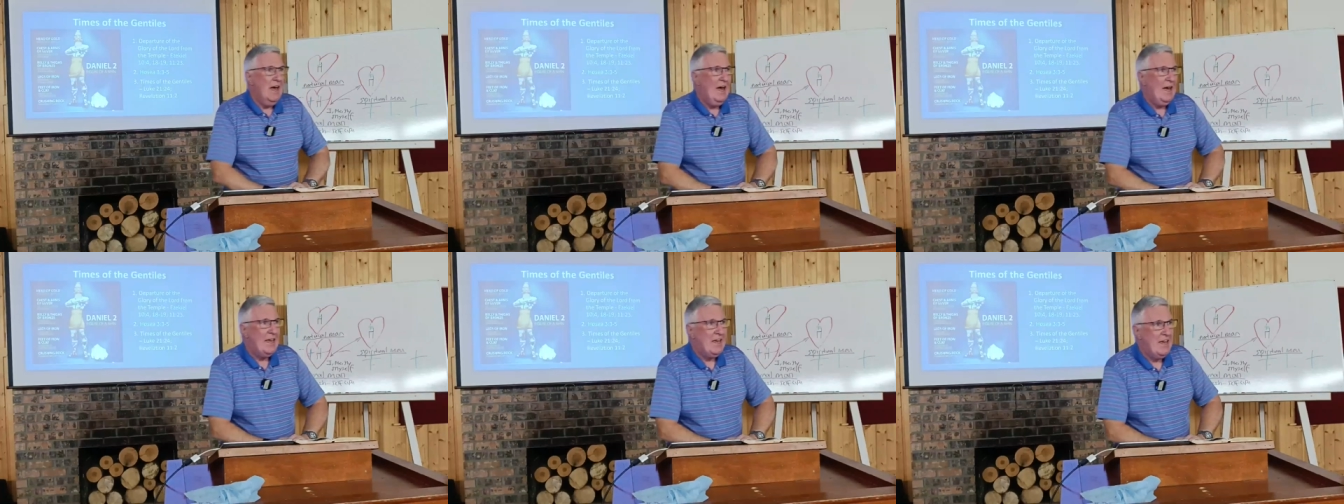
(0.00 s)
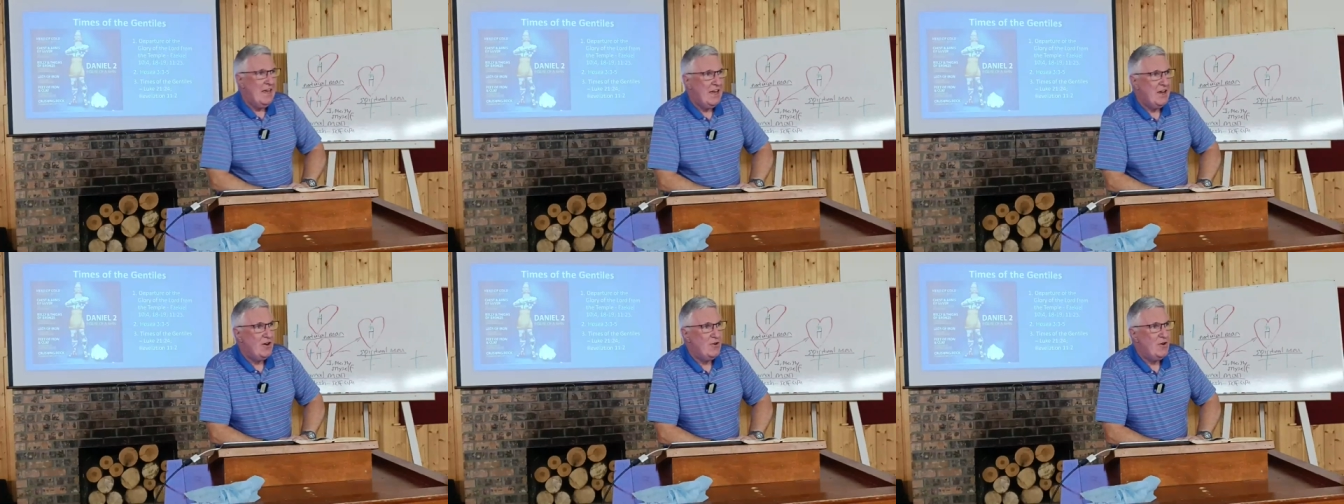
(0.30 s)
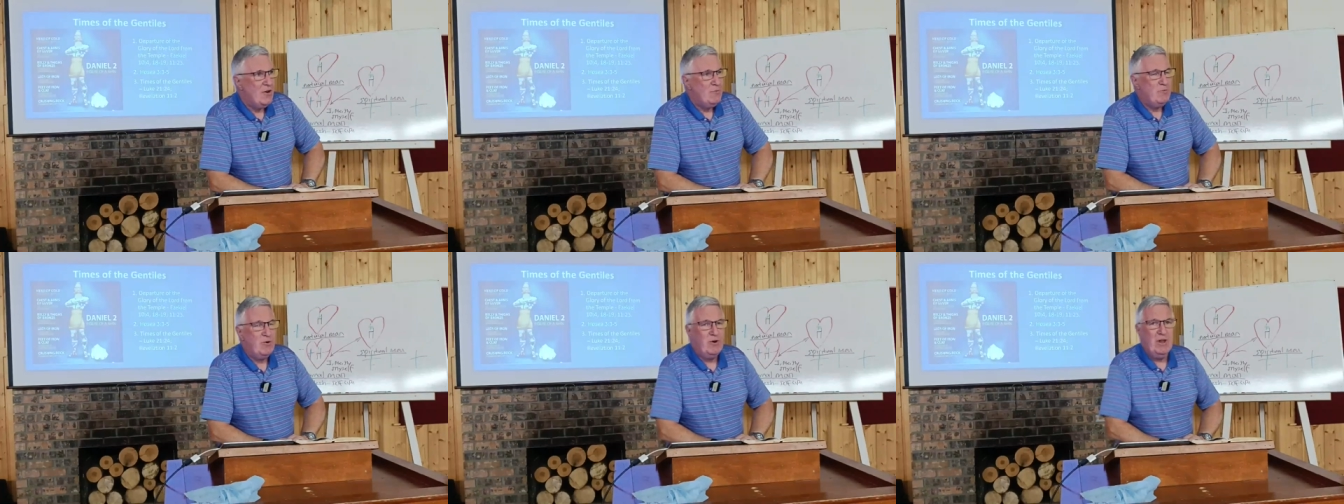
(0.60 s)
a king
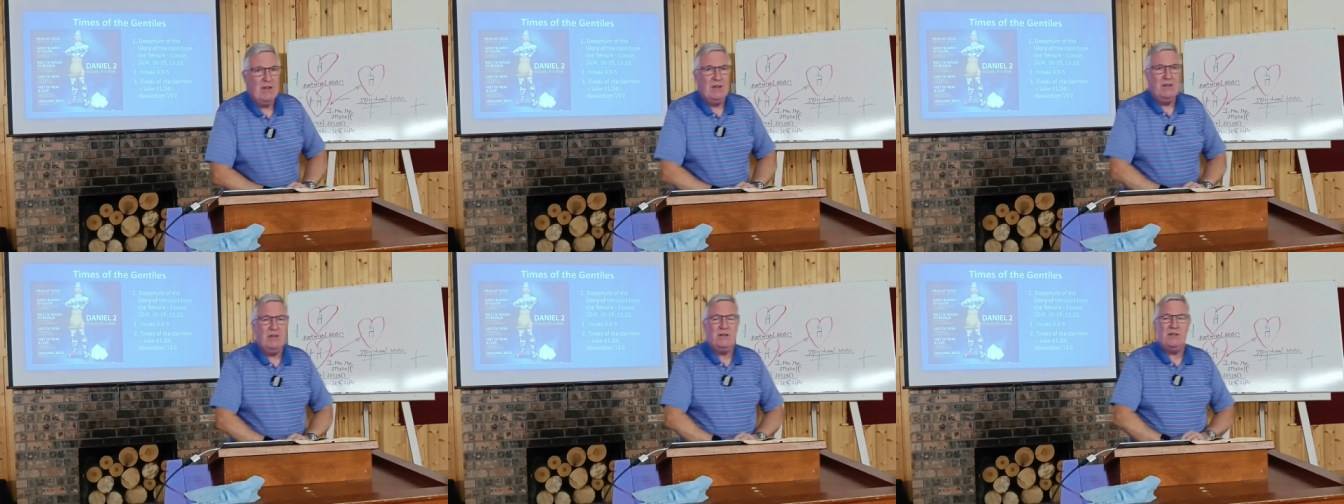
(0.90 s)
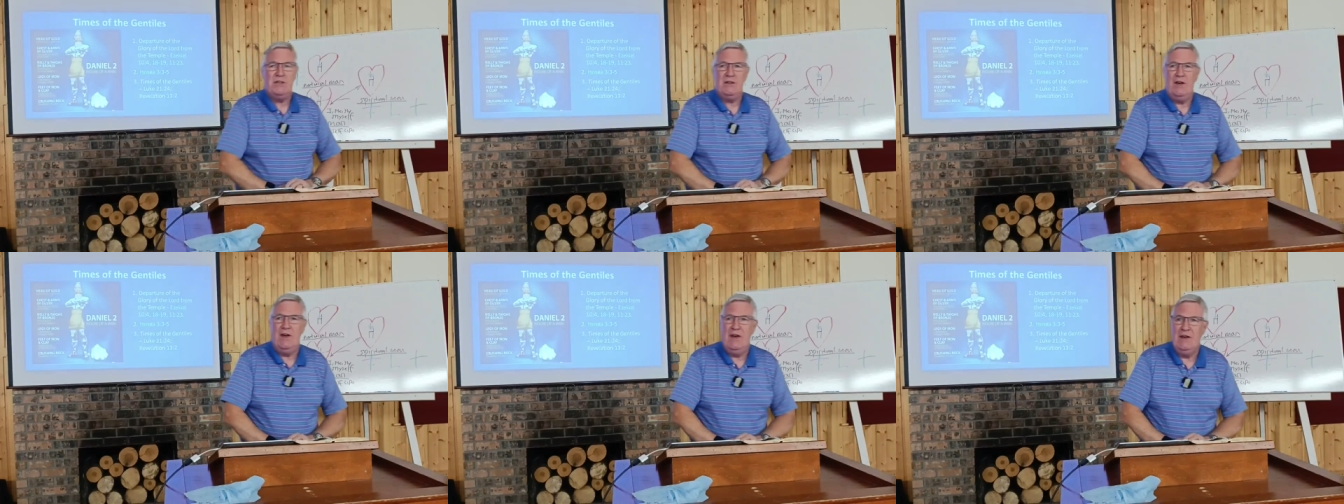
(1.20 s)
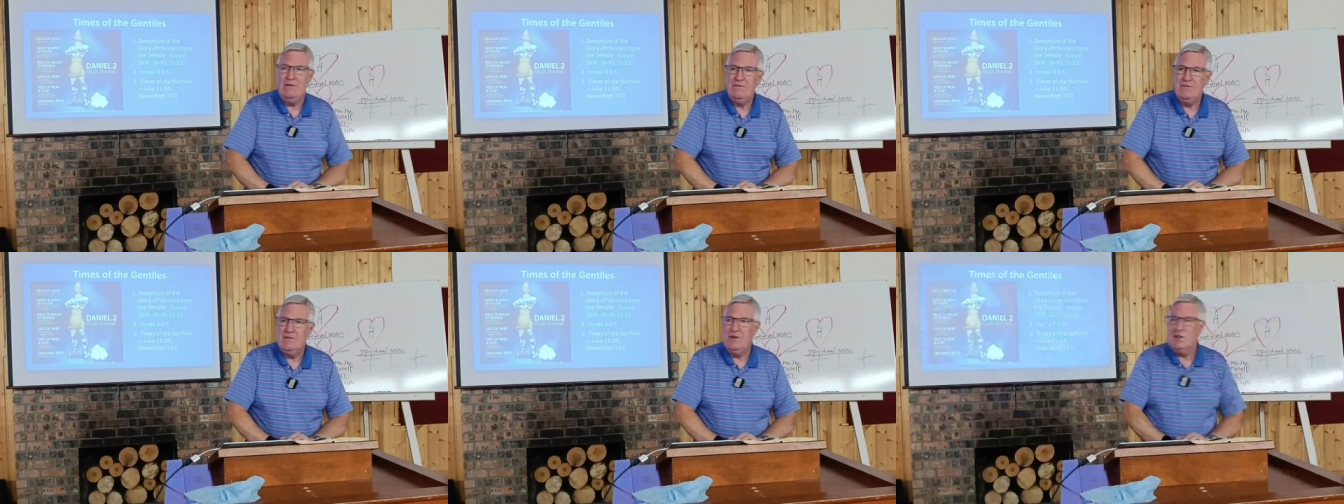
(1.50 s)
or a prince,
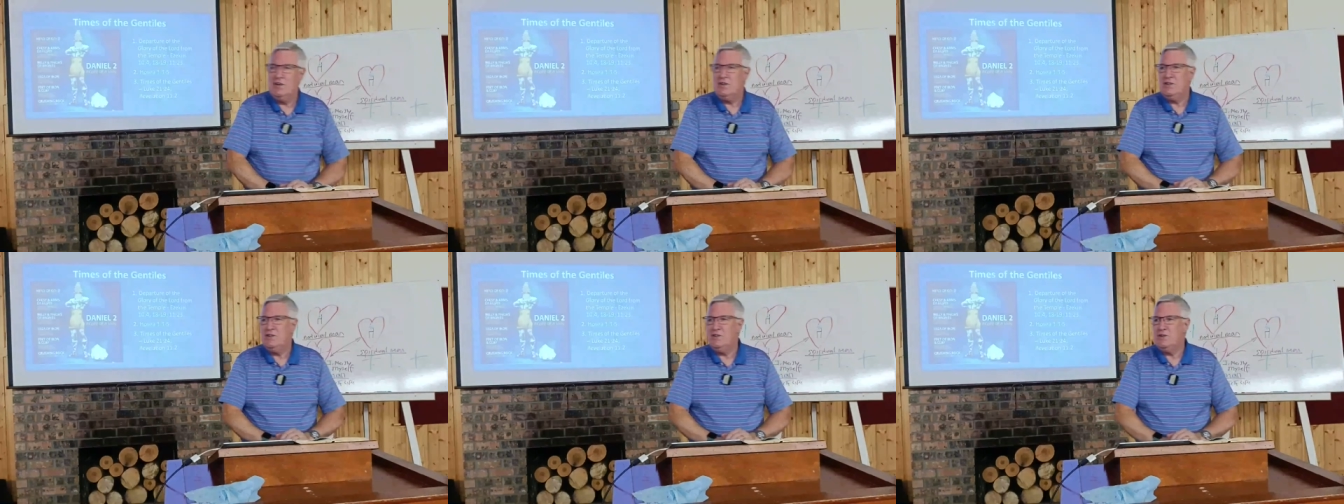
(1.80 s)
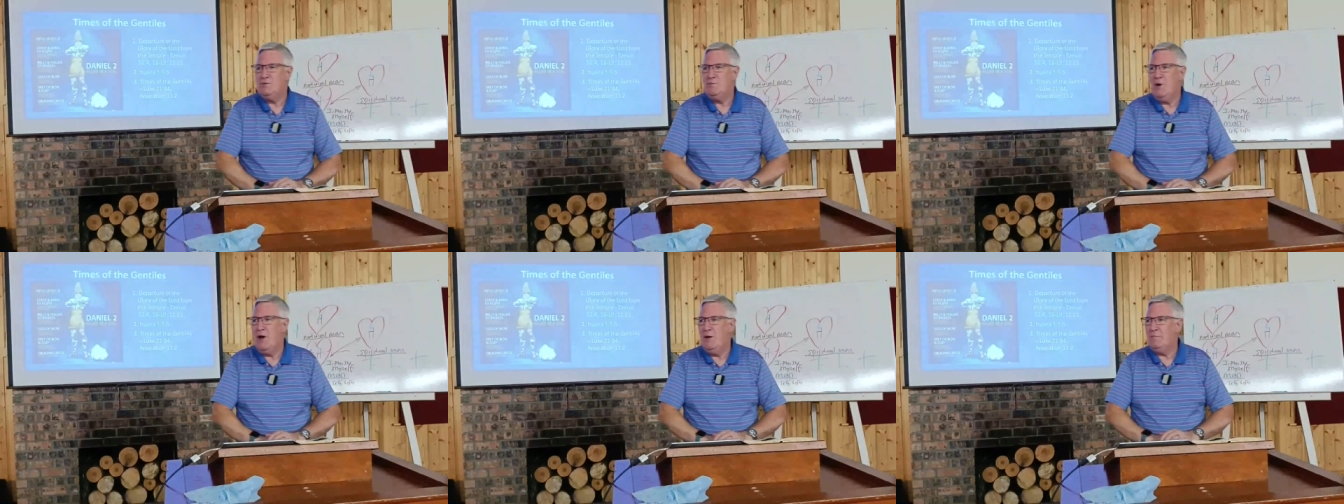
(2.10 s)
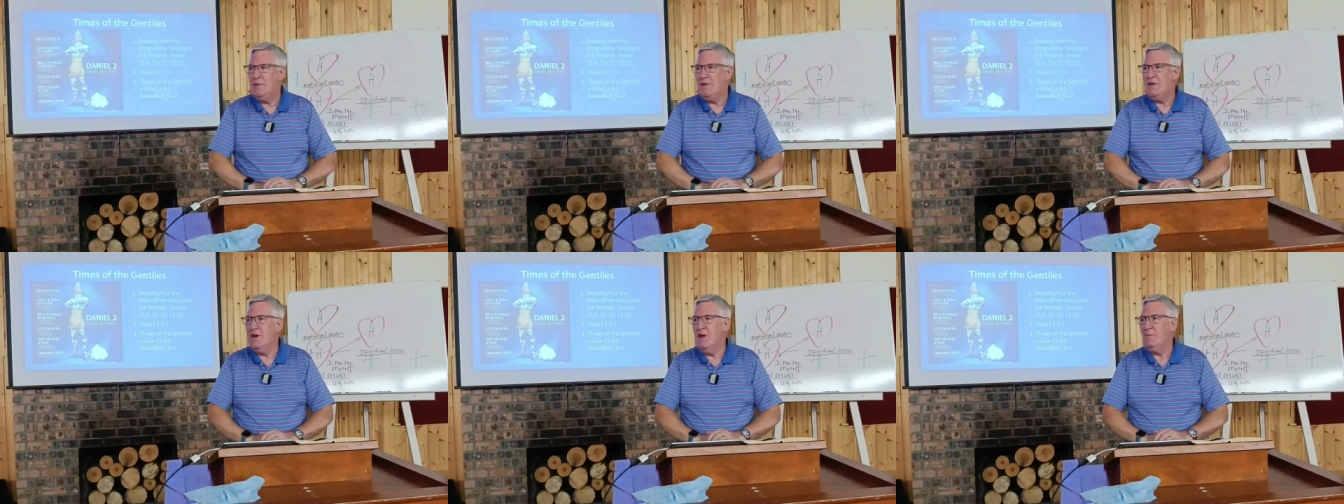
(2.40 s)
uh, for instance,
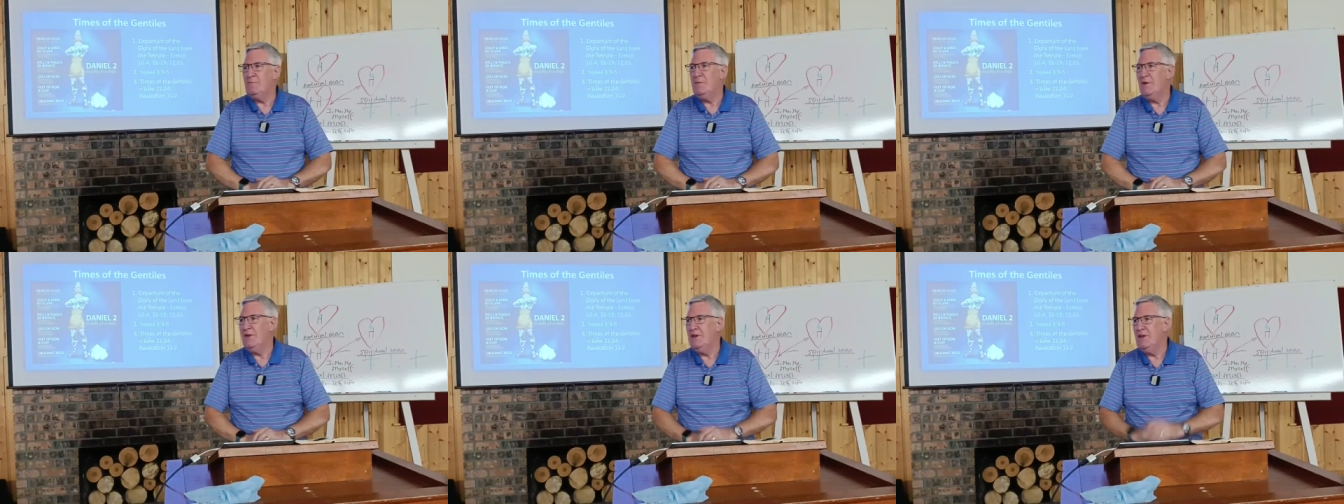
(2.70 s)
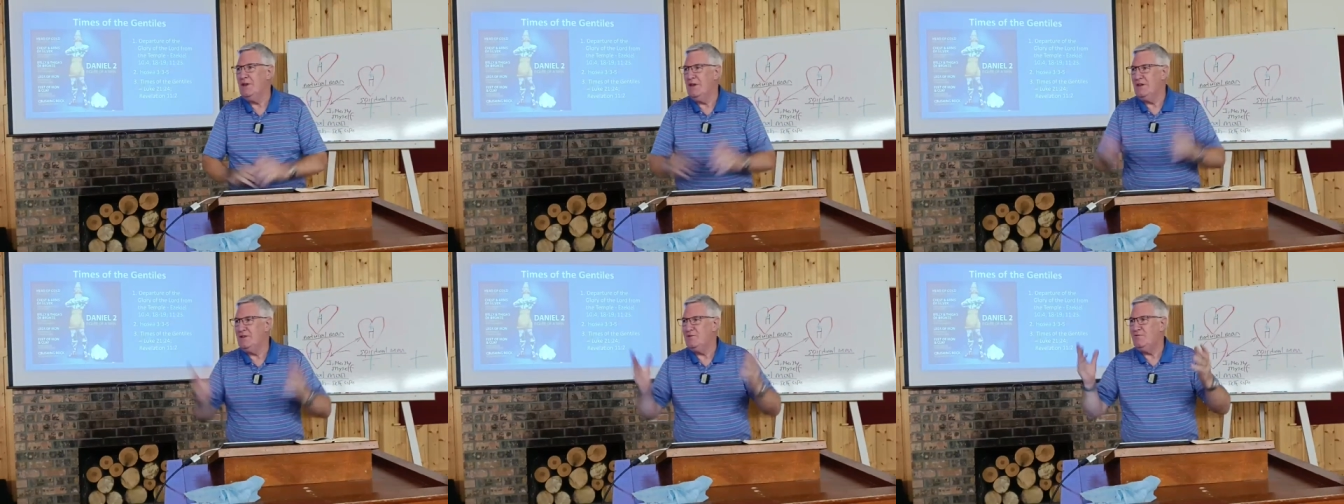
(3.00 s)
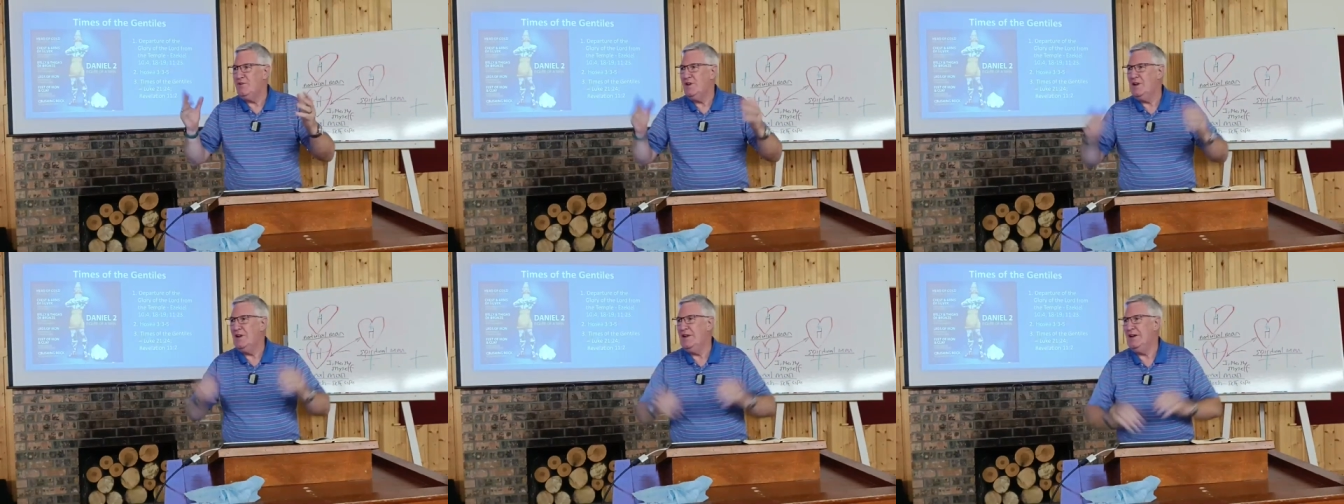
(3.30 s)
popping up in
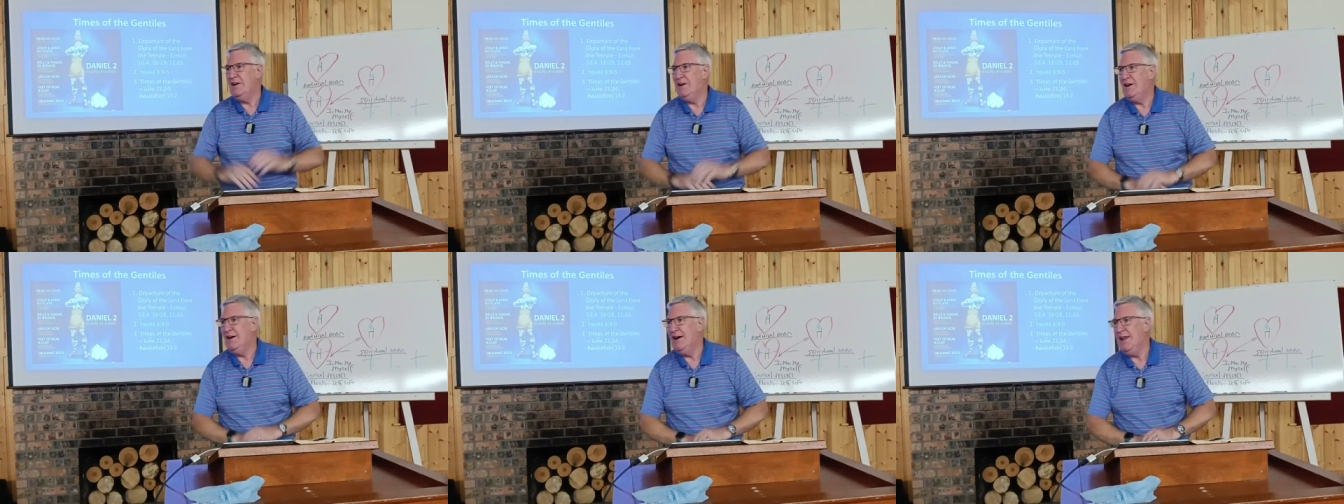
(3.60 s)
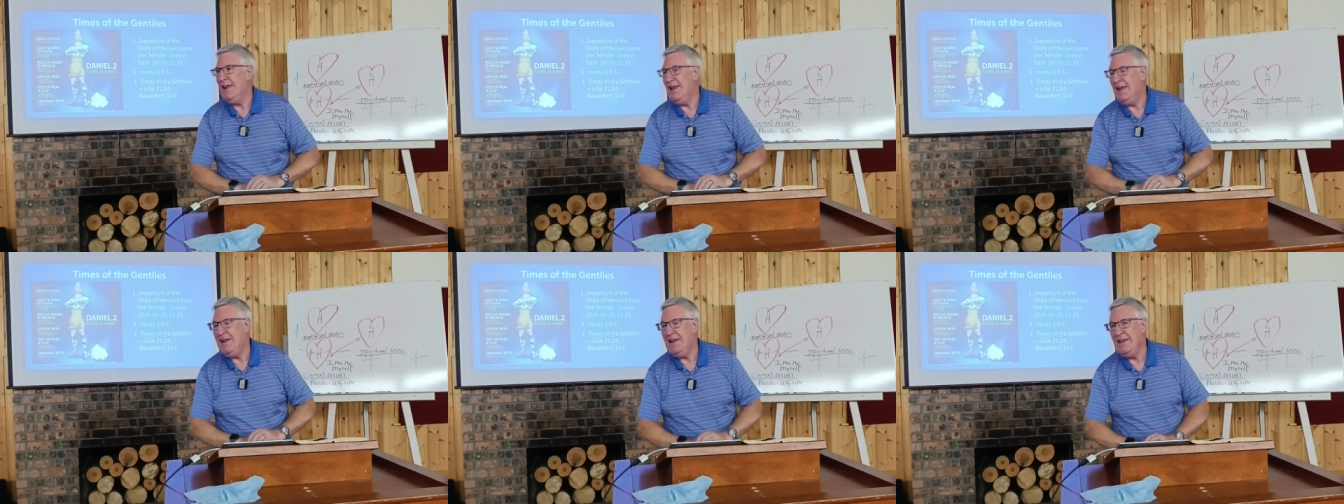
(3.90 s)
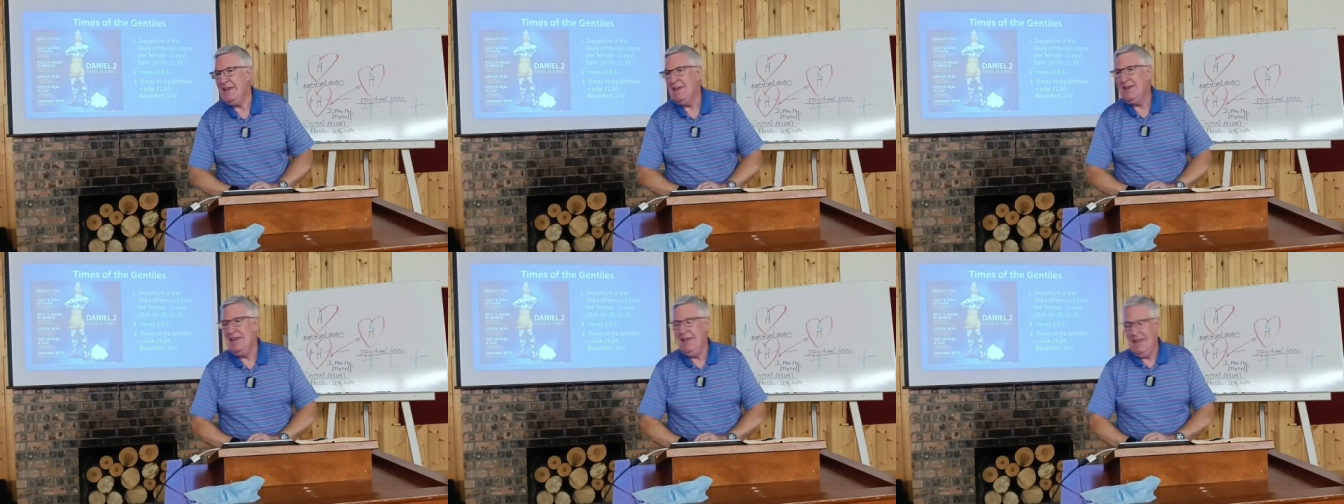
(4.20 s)
Israel in our
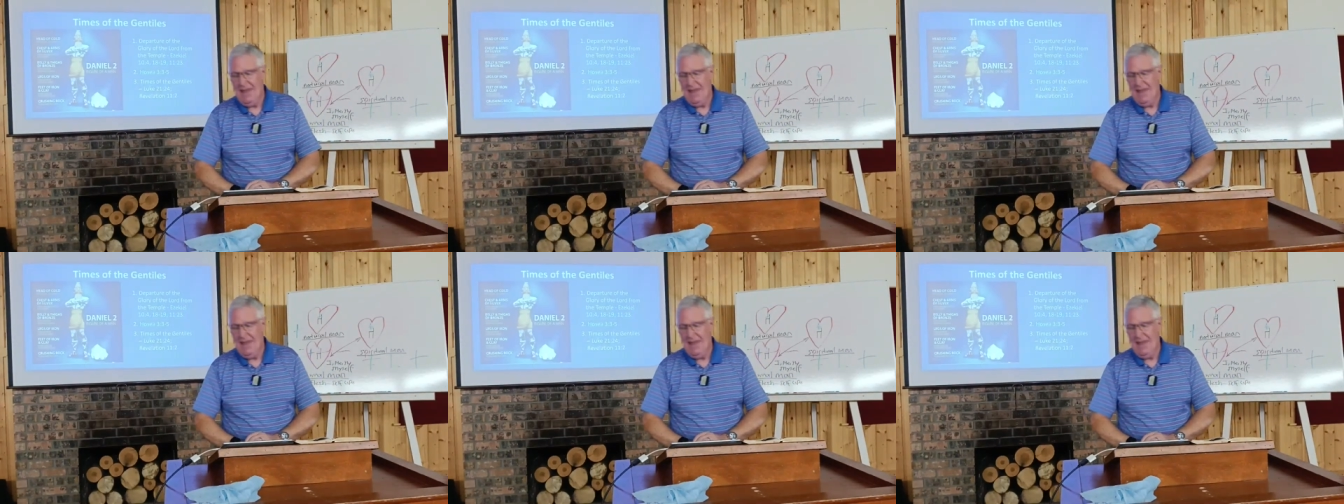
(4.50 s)
day.